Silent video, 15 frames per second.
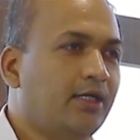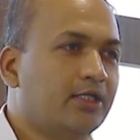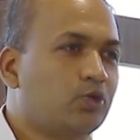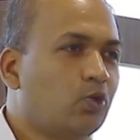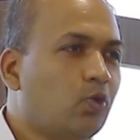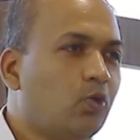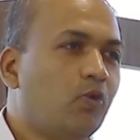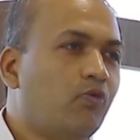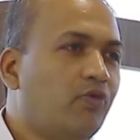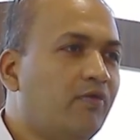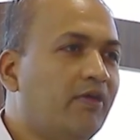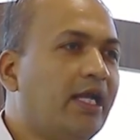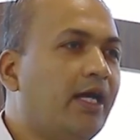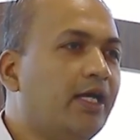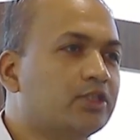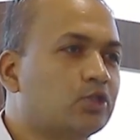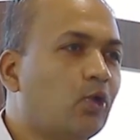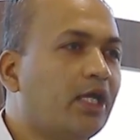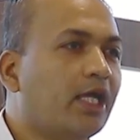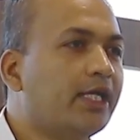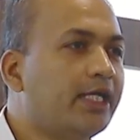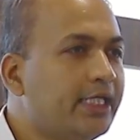So we will have, so
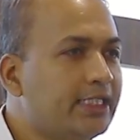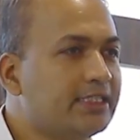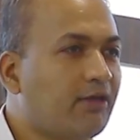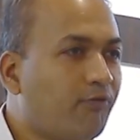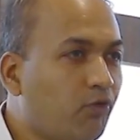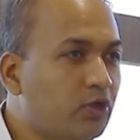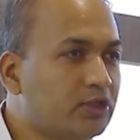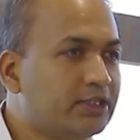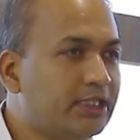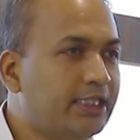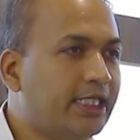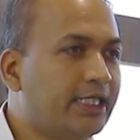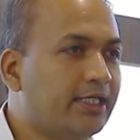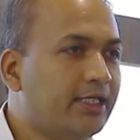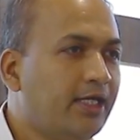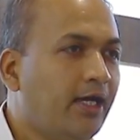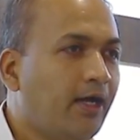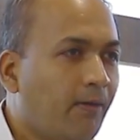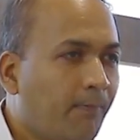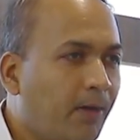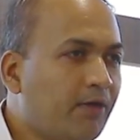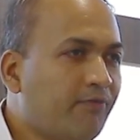learning is of course needed,
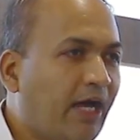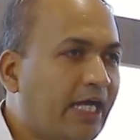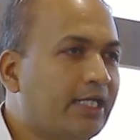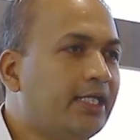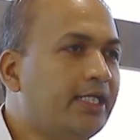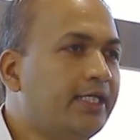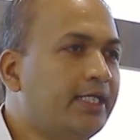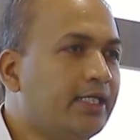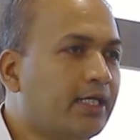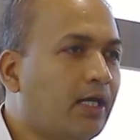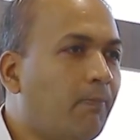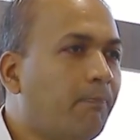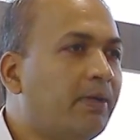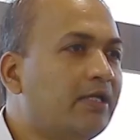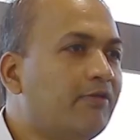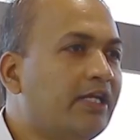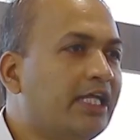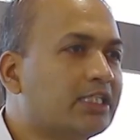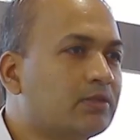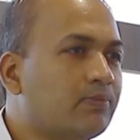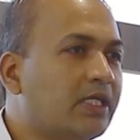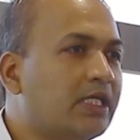but finally company will
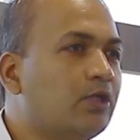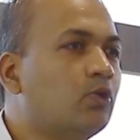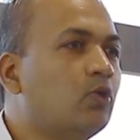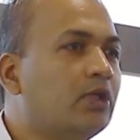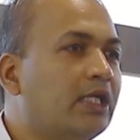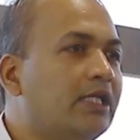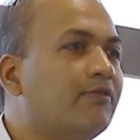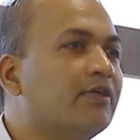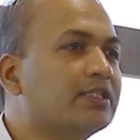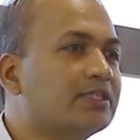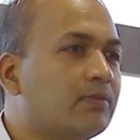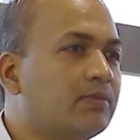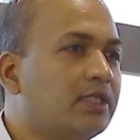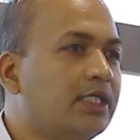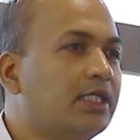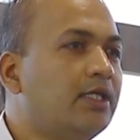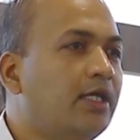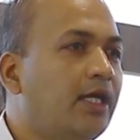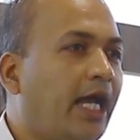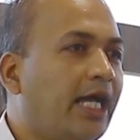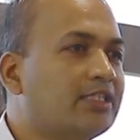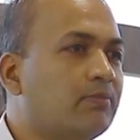expect you to deliver
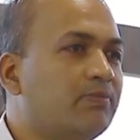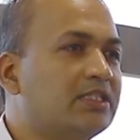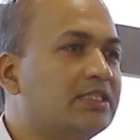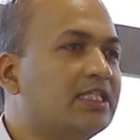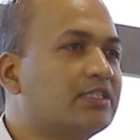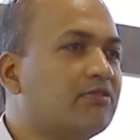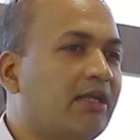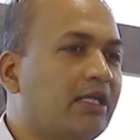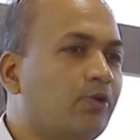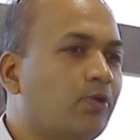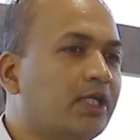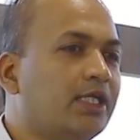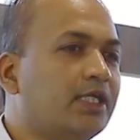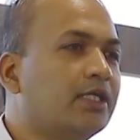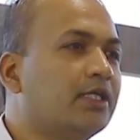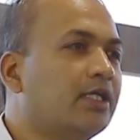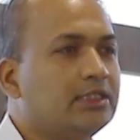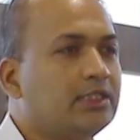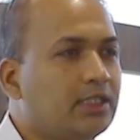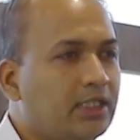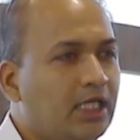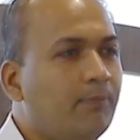something as a business value, correct?
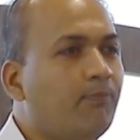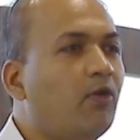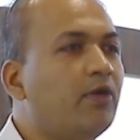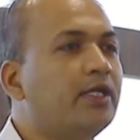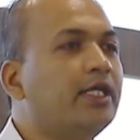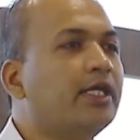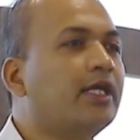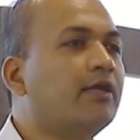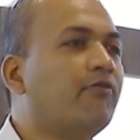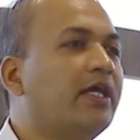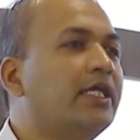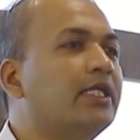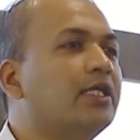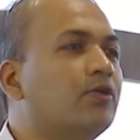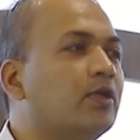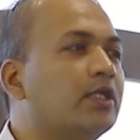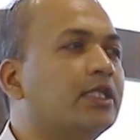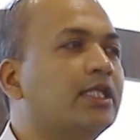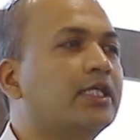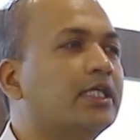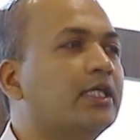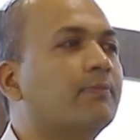Keep on refining your
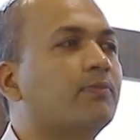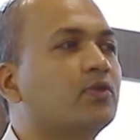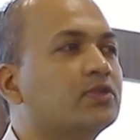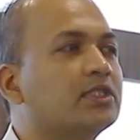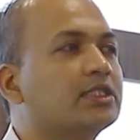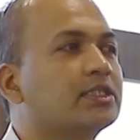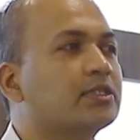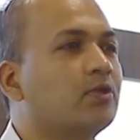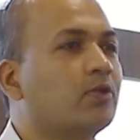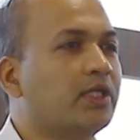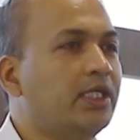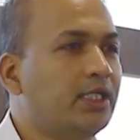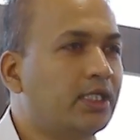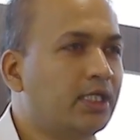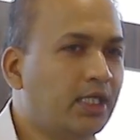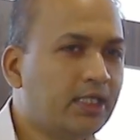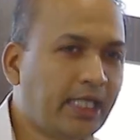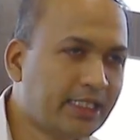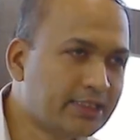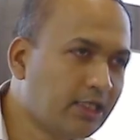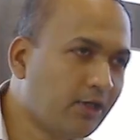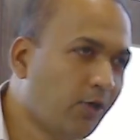thinking process. Okay, thanks a